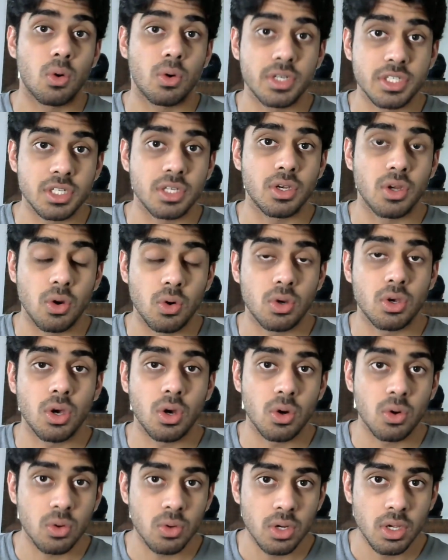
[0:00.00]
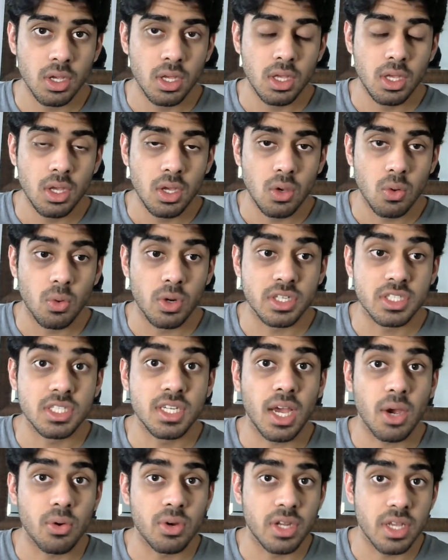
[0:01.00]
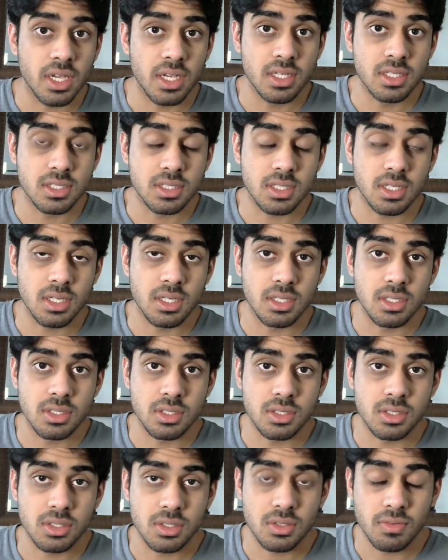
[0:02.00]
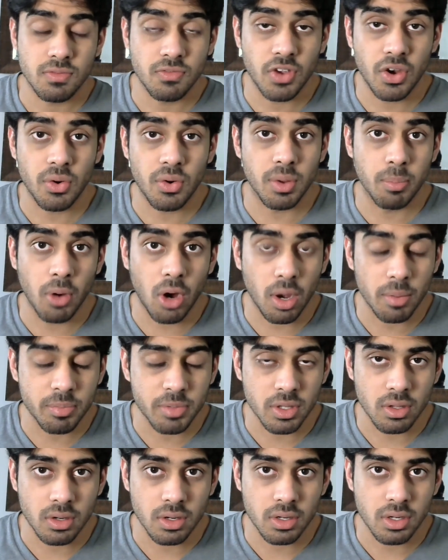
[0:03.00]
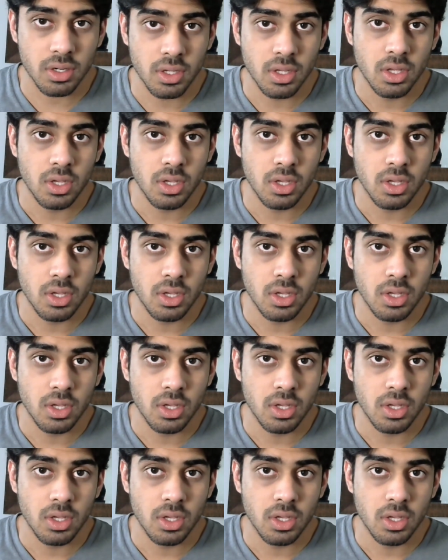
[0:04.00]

no Ko, which nowadays is very popular,